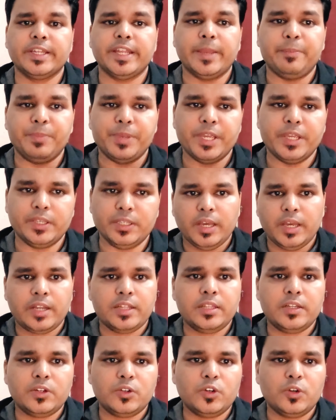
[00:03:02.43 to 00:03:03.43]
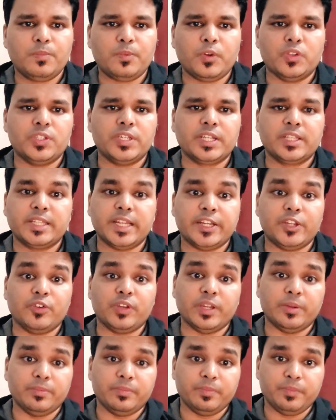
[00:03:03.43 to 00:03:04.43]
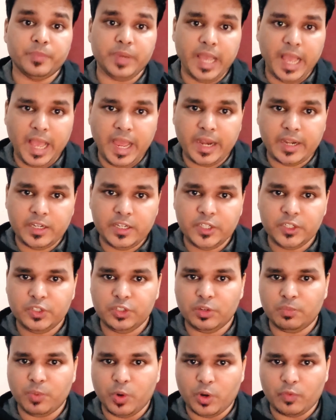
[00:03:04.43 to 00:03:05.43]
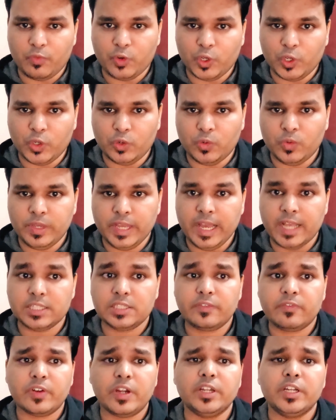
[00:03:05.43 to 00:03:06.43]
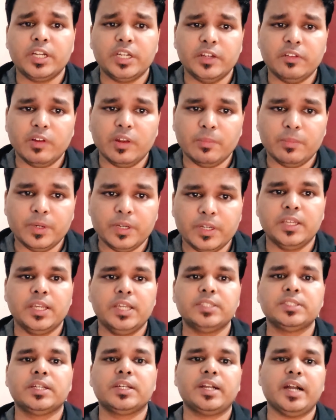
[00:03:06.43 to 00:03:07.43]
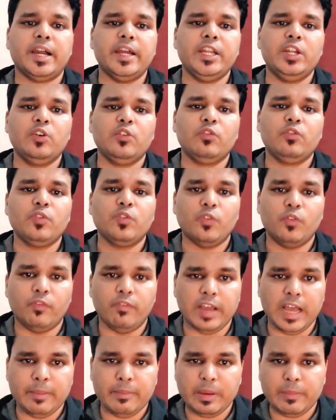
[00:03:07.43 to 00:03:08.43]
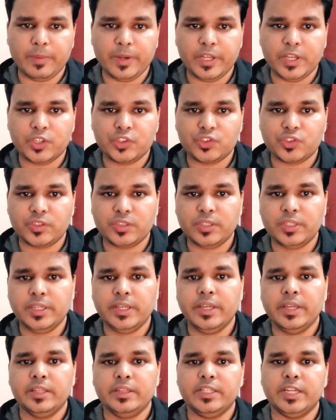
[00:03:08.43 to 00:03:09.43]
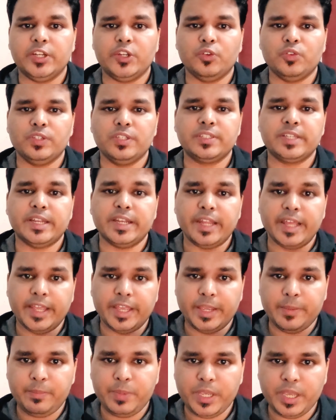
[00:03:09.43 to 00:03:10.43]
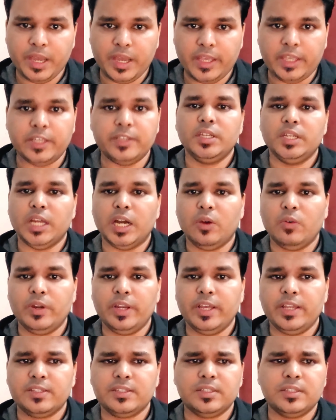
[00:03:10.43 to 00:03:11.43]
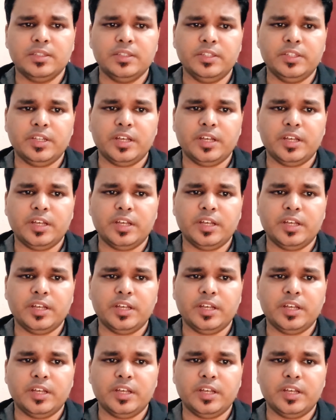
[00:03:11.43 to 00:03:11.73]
API. Another good project that you can add to your portfolio as a front-end developer is a kind of web application that uses an API. Nowadays, there